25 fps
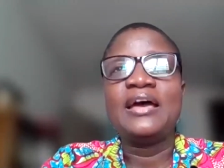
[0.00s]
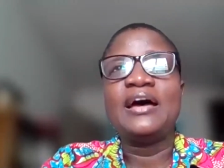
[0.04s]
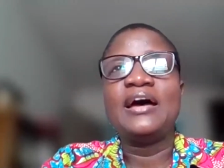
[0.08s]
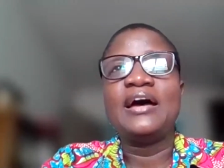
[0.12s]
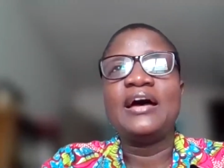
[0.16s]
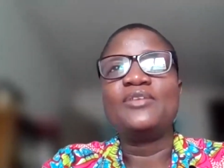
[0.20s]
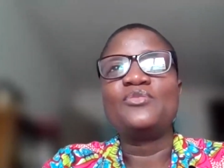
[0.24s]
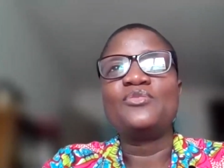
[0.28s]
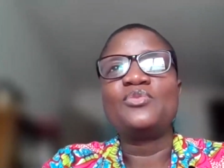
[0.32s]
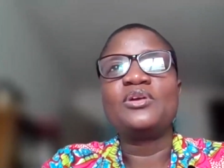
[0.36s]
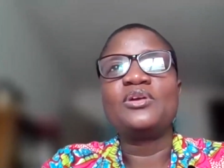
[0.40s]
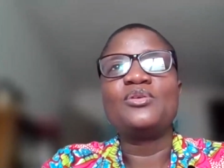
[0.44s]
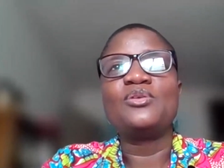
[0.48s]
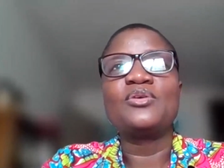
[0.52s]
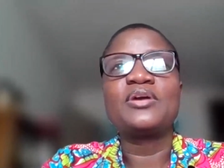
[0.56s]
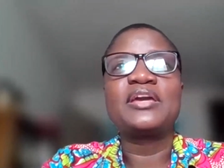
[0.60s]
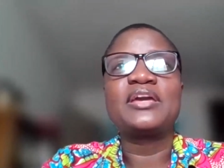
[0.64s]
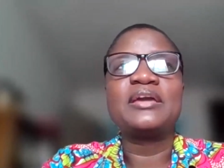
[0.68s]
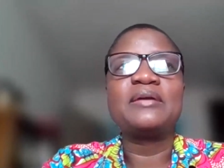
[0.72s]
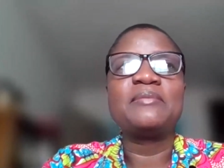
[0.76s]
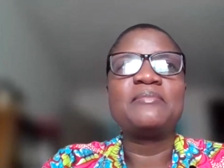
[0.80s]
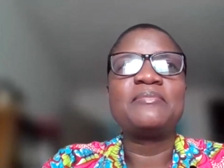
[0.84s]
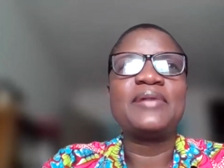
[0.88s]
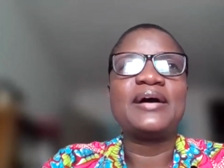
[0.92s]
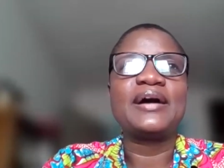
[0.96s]
And we're
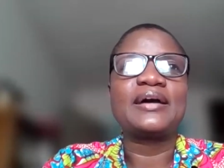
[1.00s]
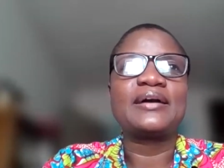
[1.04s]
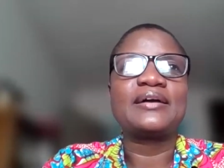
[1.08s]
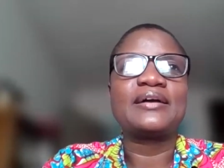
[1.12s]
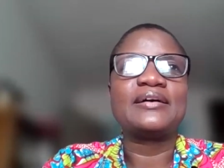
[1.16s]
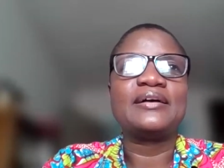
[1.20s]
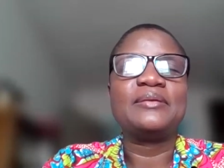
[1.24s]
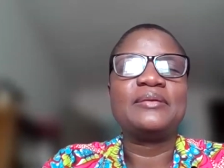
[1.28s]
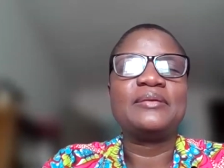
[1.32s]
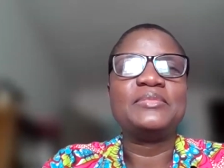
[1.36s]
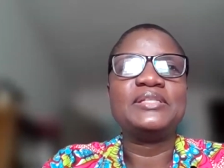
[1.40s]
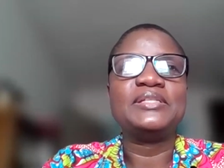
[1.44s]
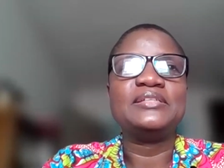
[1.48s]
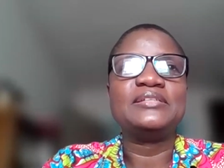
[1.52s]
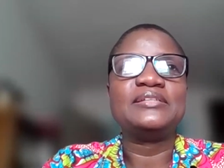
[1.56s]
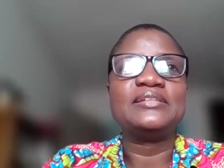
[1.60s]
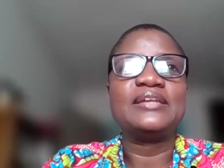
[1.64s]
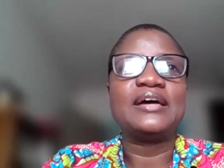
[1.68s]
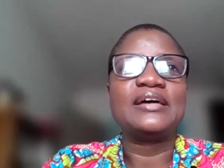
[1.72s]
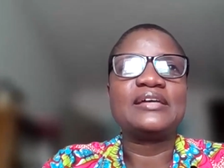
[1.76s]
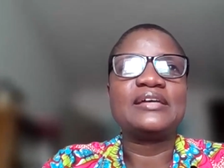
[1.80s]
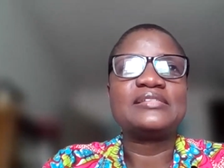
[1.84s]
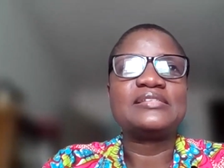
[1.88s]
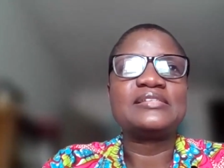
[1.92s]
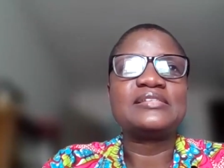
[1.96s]
looking back, I mean,
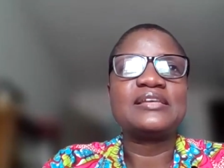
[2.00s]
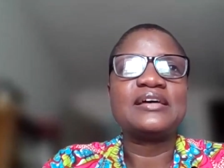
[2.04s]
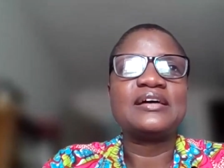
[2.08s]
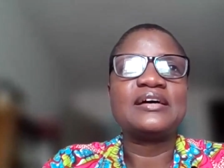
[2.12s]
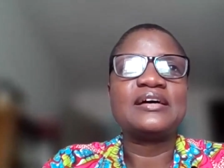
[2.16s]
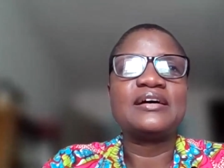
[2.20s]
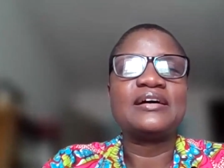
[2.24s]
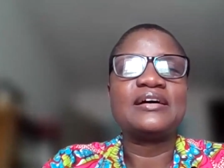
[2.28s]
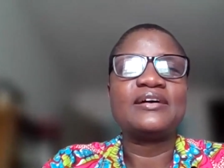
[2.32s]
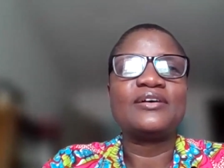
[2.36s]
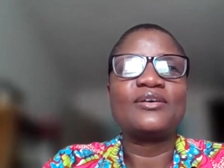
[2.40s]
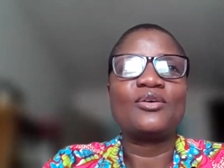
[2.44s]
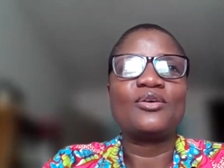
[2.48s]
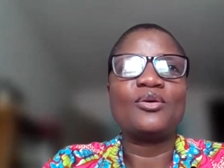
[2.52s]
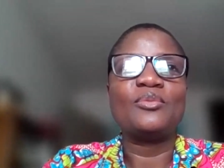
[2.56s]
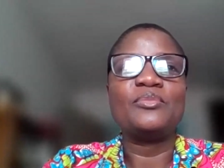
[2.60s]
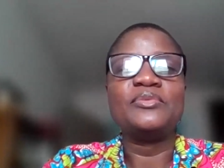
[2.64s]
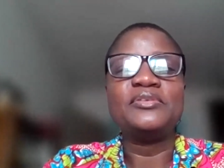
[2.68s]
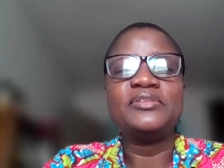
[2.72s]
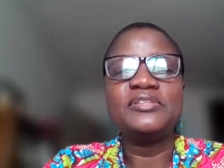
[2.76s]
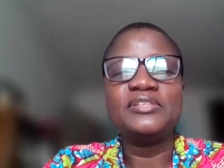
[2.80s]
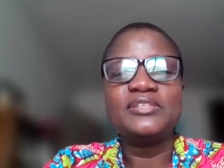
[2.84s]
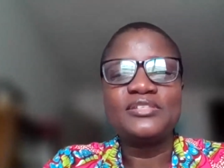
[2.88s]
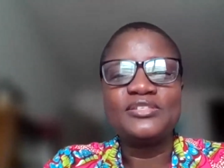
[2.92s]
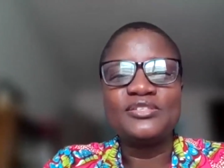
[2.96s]
as a
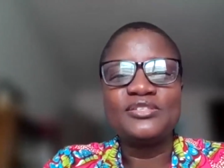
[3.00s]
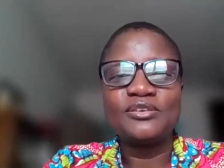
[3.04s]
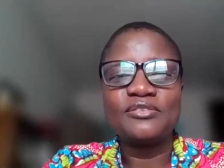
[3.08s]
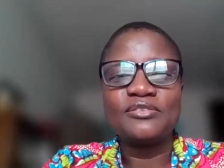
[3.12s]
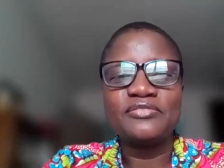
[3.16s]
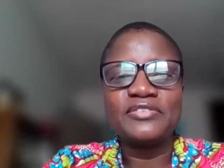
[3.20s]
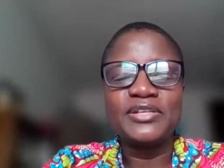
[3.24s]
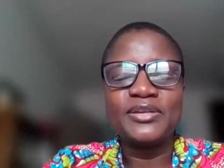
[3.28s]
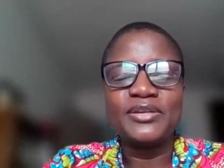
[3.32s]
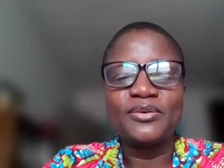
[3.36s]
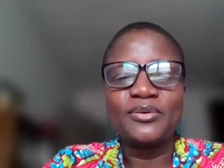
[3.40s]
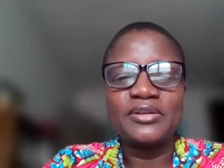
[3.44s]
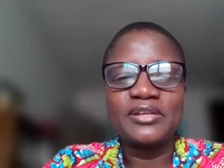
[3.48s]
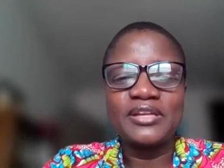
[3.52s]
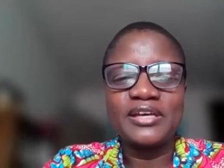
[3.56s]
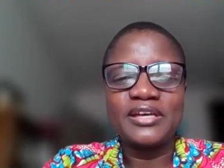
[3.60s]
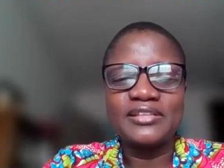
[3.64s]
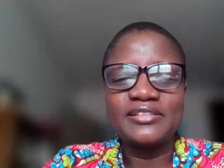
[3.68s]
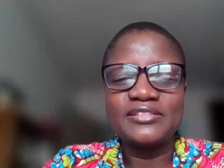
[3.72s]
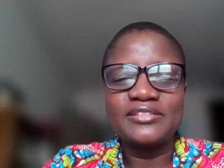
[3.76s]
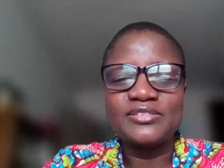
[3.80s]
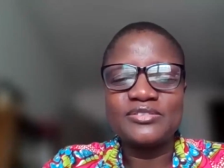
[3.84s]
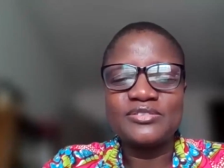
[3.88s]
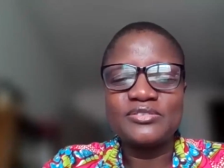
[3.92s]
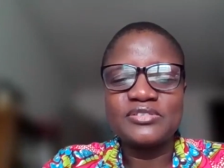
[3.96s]
community of
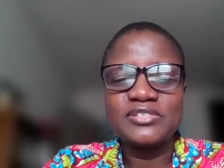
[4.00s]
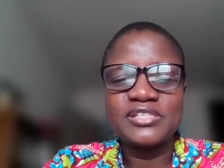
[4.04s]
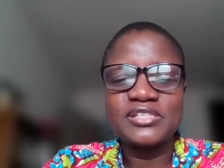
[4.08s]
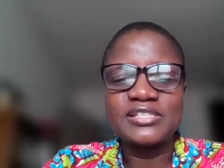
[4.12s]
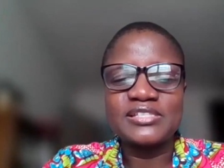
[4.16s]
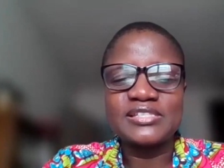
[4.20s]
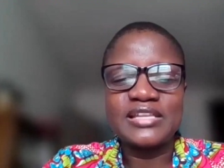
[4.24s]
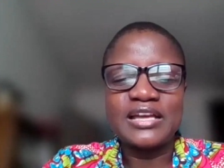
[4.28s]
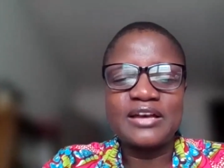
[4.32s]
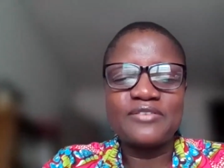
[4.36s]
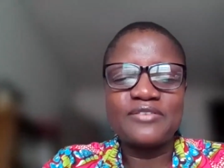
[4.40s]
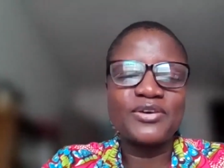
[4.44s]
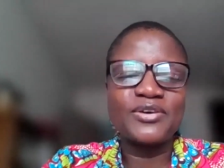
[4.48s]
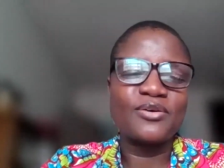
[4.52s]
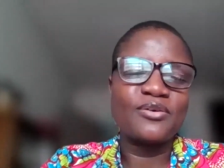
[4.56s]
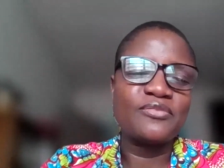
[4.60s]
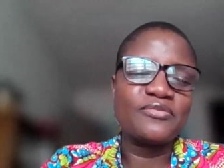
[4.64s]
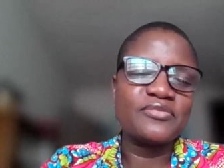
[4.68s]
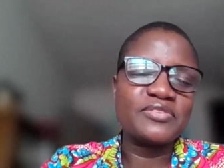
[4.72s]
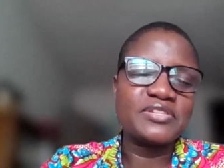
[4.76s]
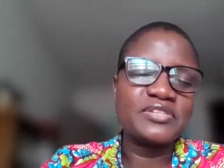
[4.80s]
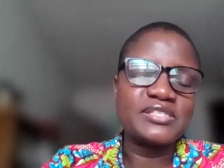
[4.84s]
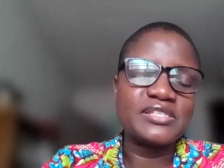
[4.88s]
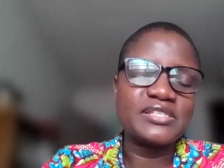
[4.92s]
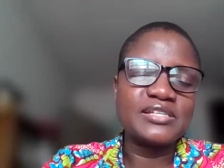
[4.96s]
Legonites, to just have a
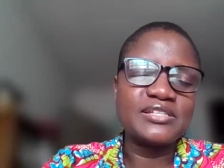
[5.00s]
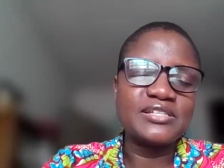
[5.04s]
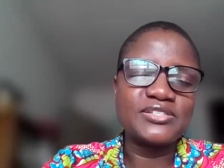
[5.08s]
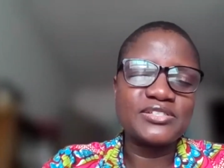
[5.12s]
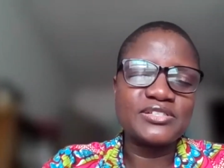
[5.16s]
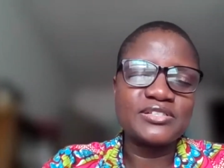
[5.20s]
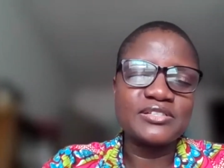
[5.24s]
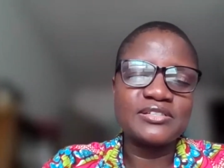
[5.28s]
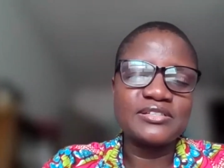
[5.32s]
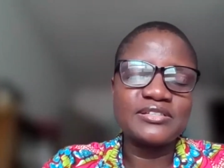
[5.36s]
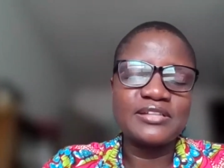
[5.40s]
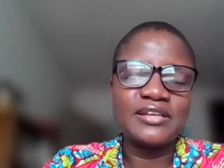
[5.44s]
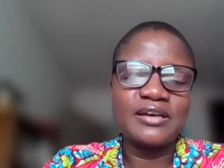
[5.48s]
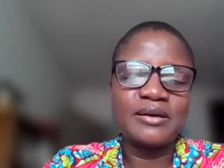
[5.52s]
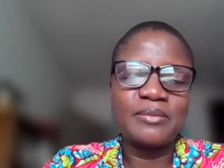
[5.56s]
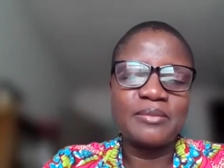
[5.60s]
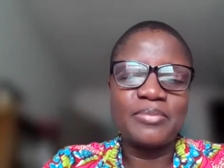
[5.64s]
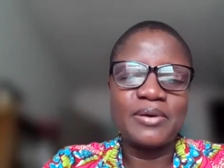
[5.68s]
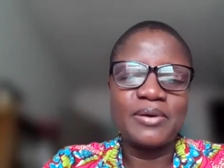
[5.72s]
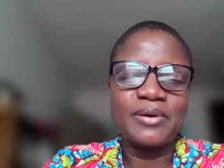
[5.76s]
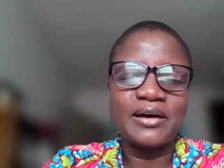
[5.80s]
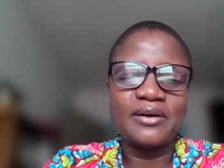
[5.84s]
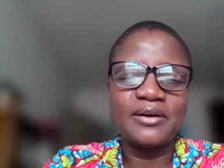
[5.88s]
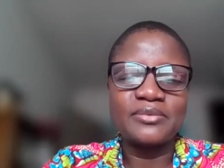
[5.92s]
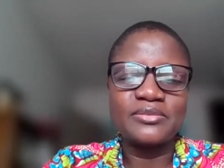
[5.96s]
conversation
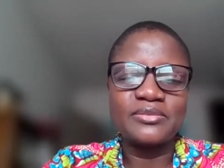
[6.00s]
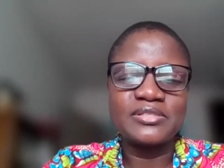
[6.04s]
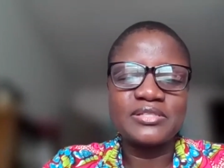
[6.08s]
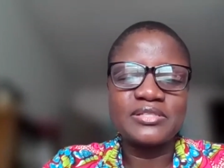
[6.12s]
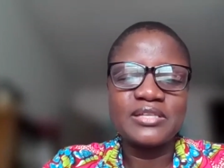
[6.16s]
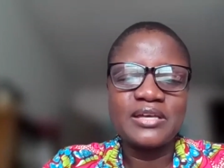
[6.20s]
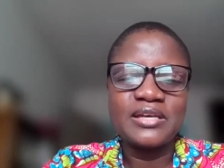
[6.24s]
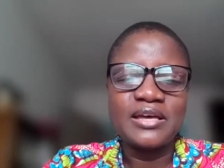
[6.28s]
about